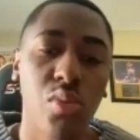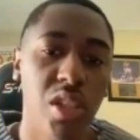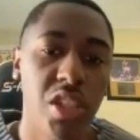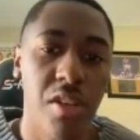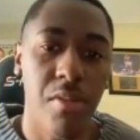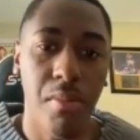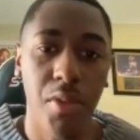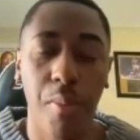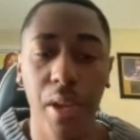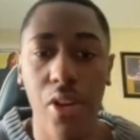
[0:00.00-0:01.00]
the
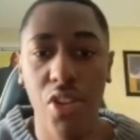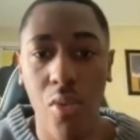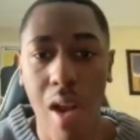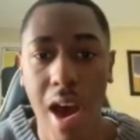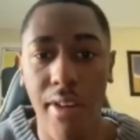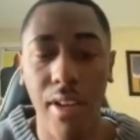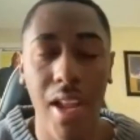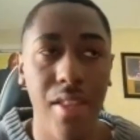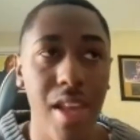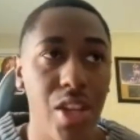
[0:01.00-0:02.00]
players around, and
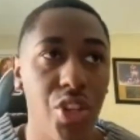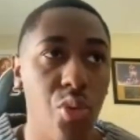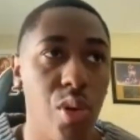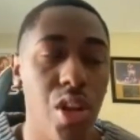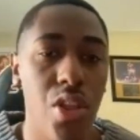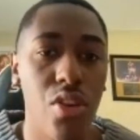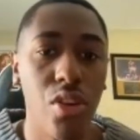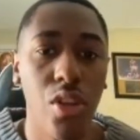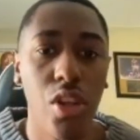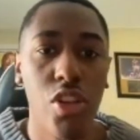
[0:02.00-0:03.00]
then do another
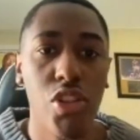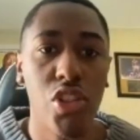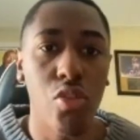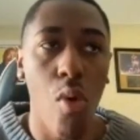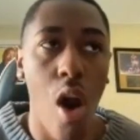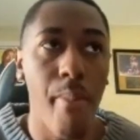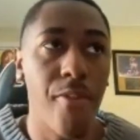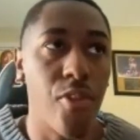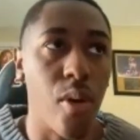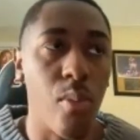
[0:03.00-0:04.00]
swap
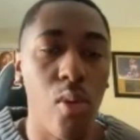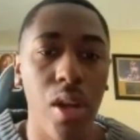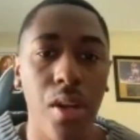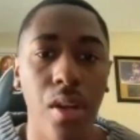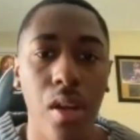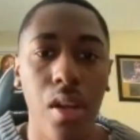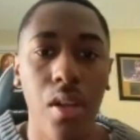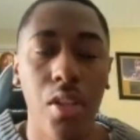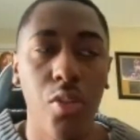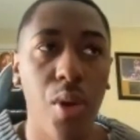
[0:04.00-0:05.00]
from when you
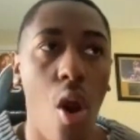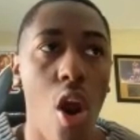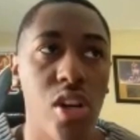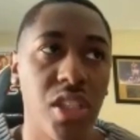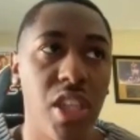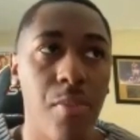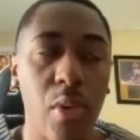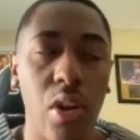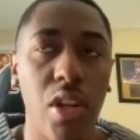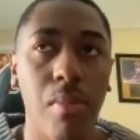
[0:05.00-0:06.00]
put Harden temporary on
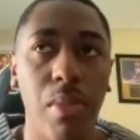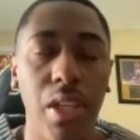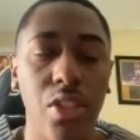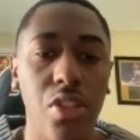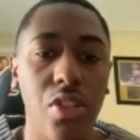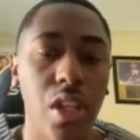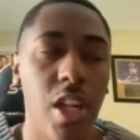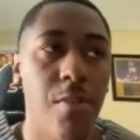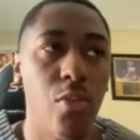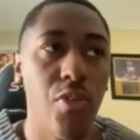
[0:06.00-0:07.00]
the Blazers and then
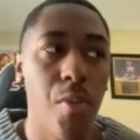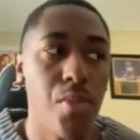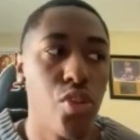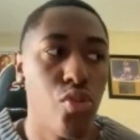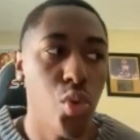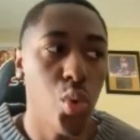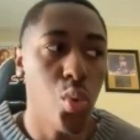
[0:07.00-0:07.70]
move him to